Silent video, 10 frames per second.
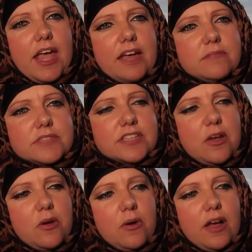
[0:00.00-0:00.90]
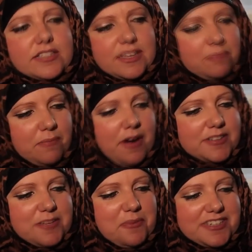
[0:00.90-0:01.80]
Um, so as I'm
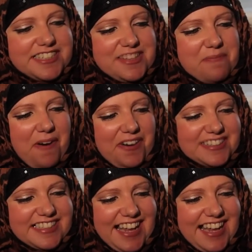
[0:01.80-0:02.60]
as I'm washing the pots,